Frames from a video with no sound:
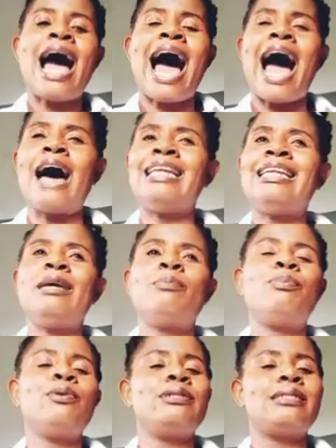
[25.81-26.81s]

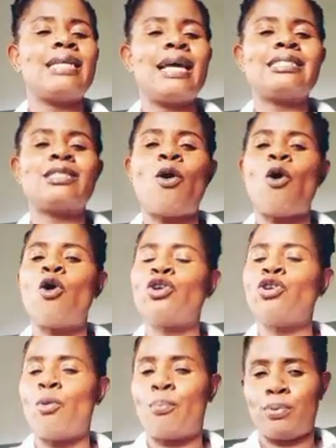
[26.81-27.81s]
and possess all
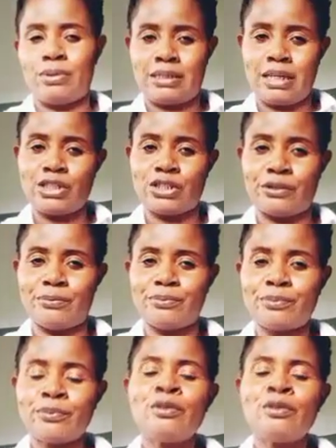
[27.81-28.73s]
your possession.